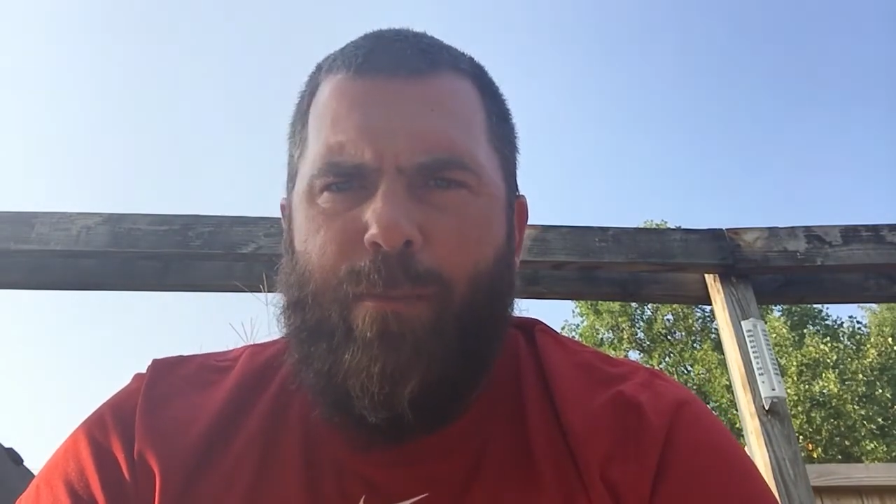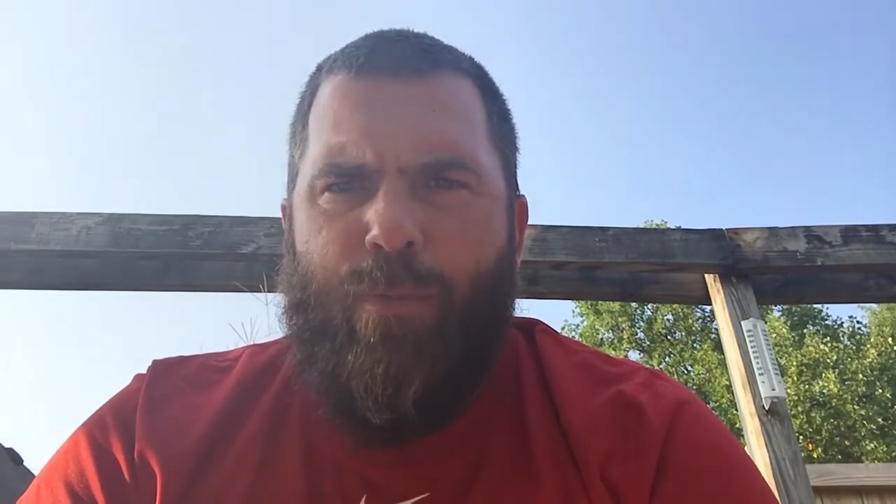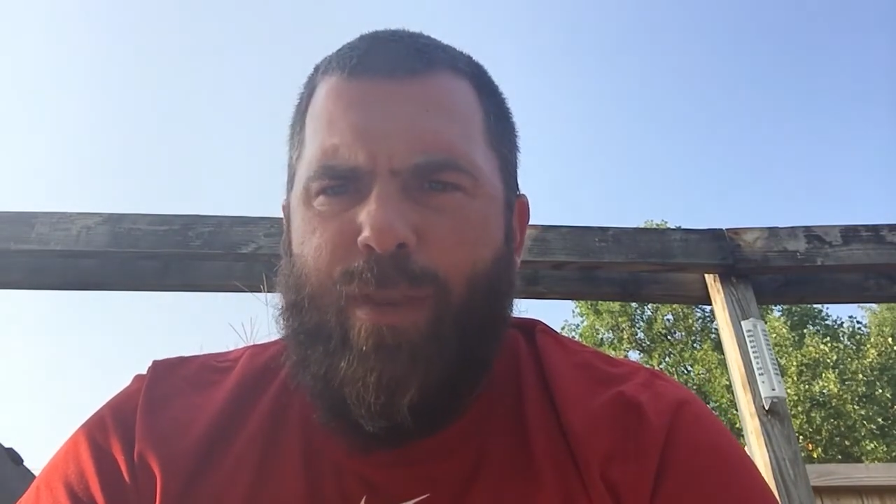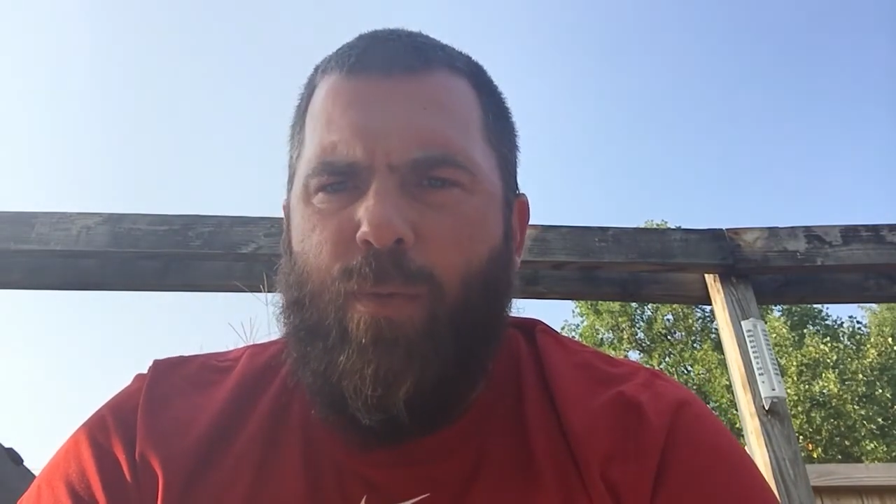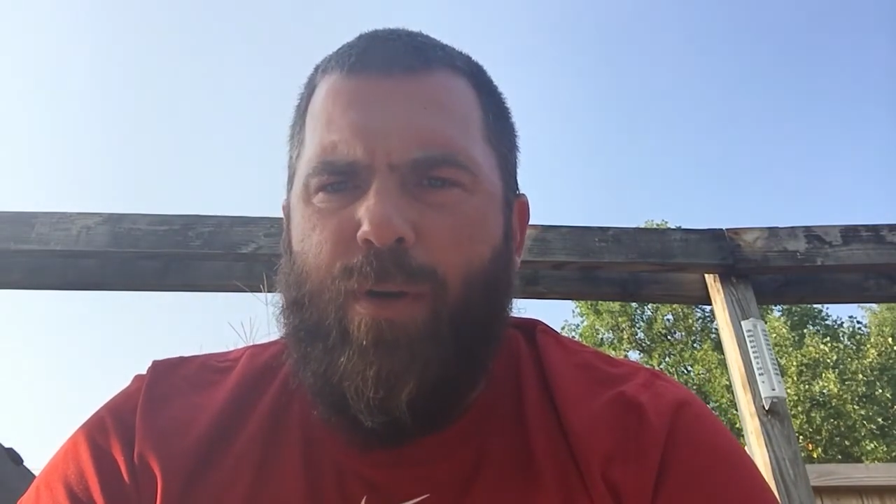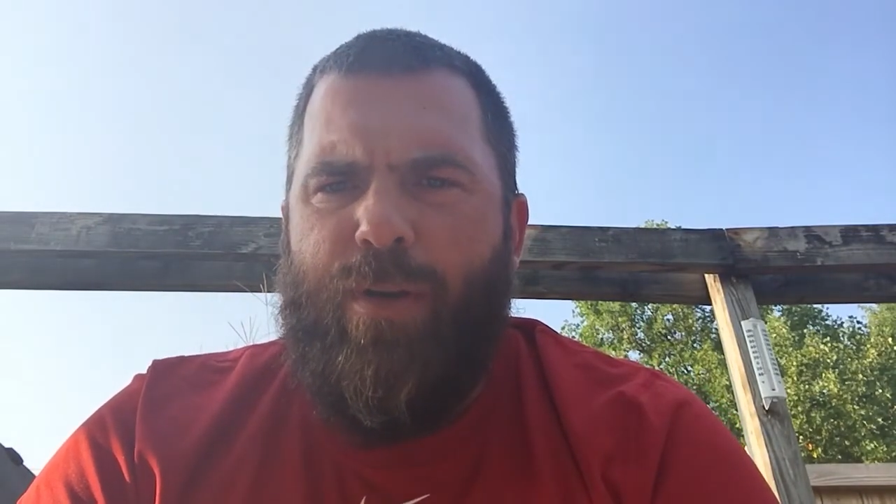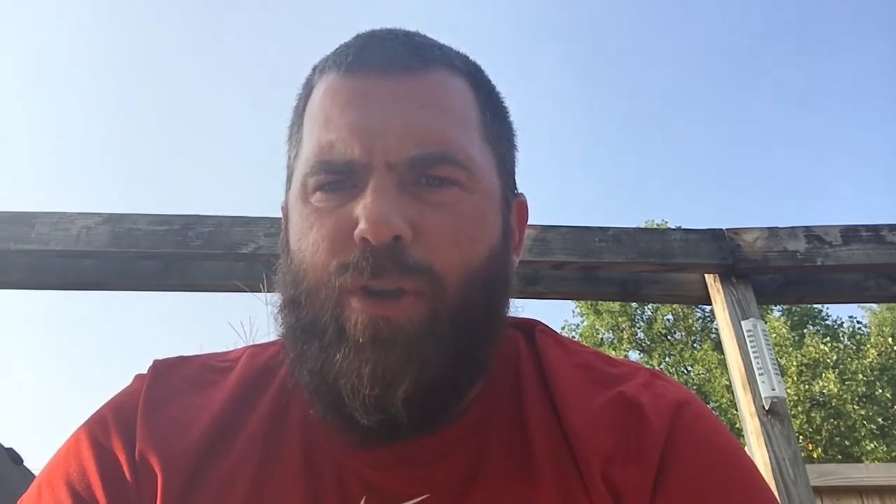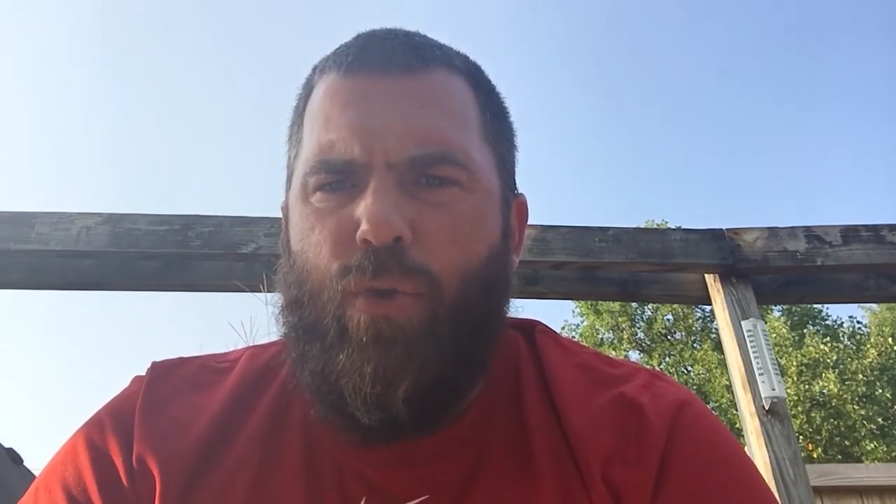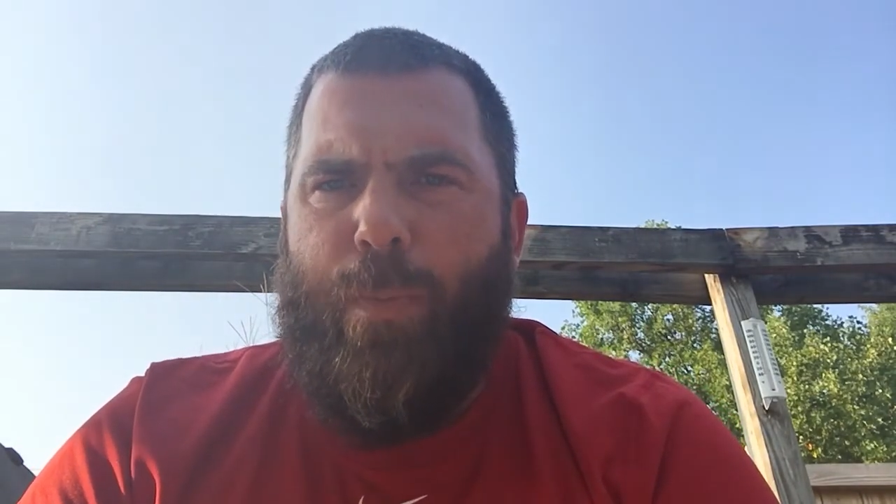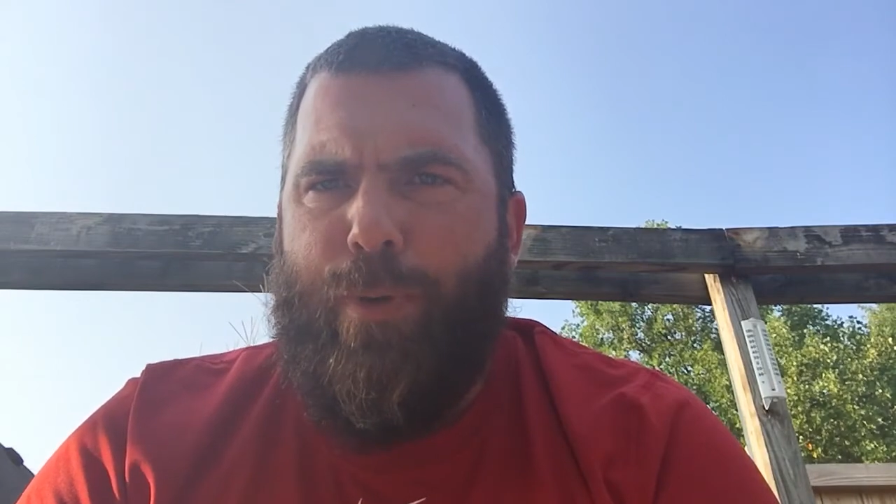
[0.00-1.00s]
where they want
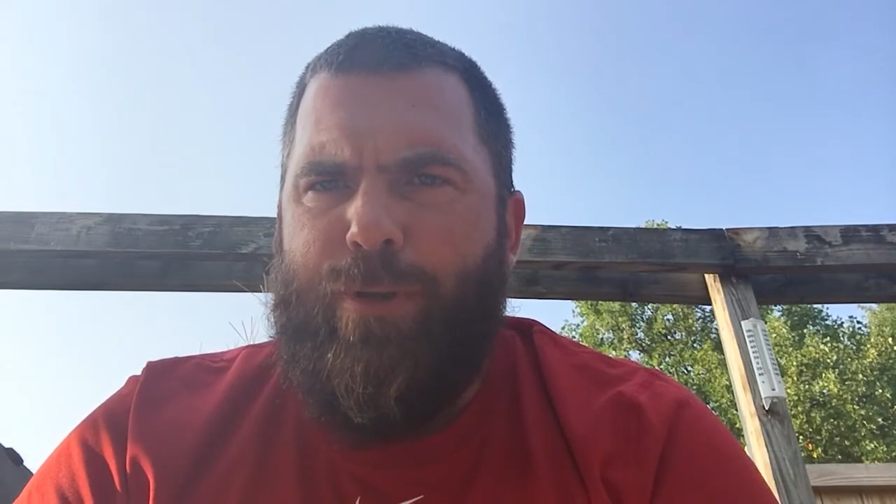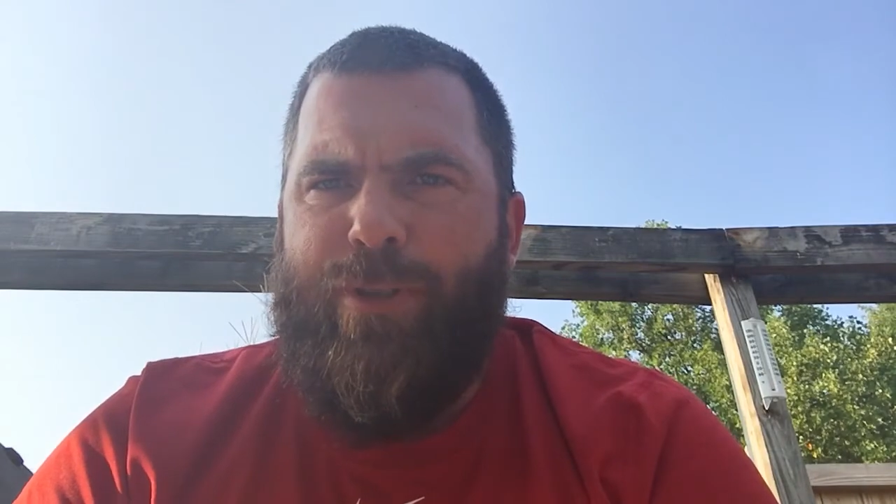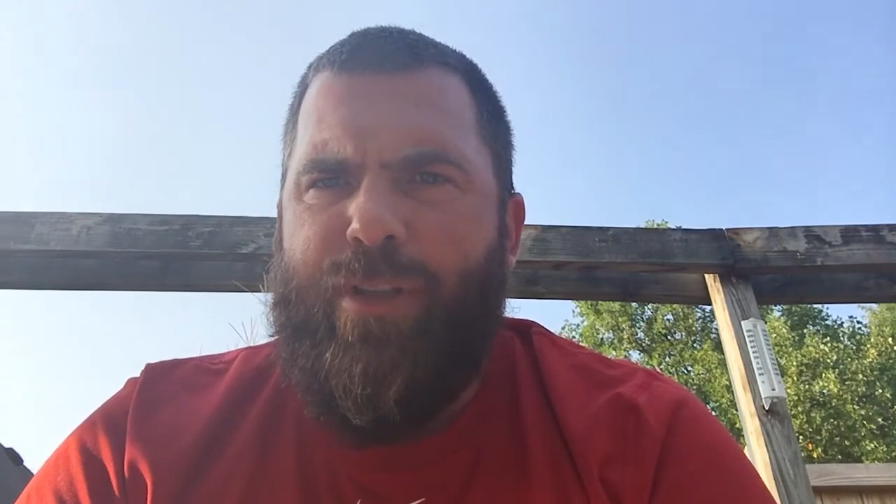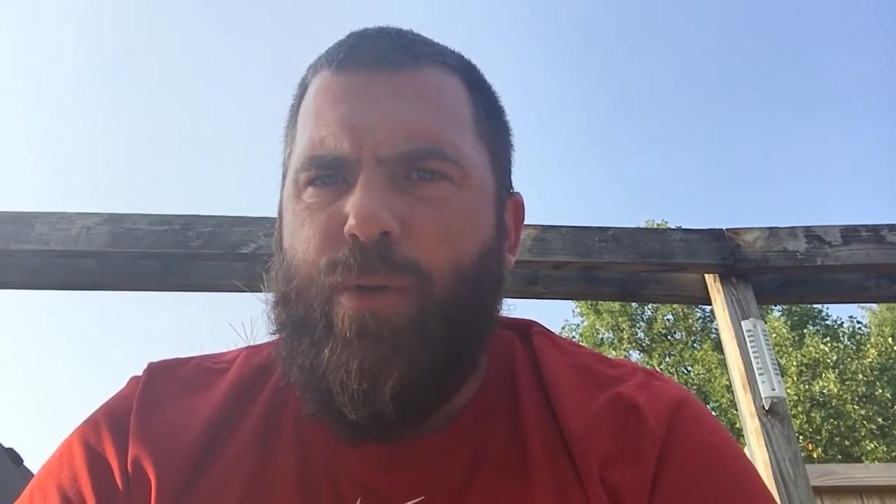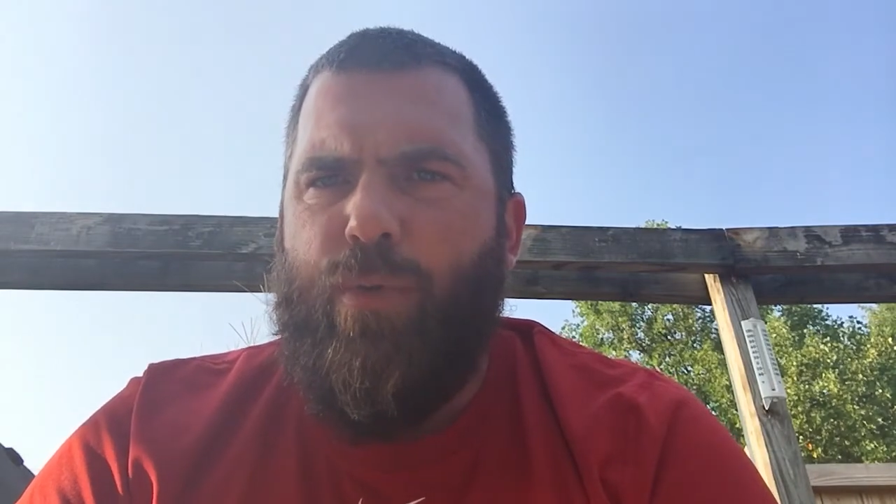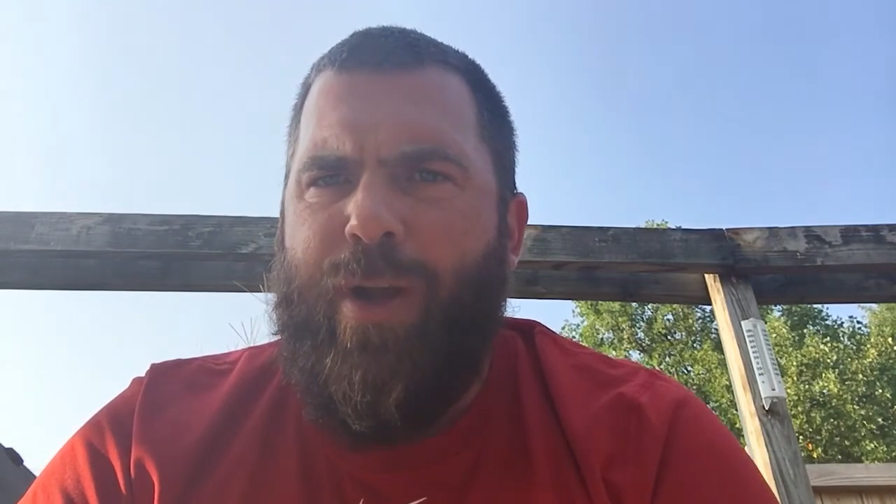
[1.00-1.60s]
to persecute and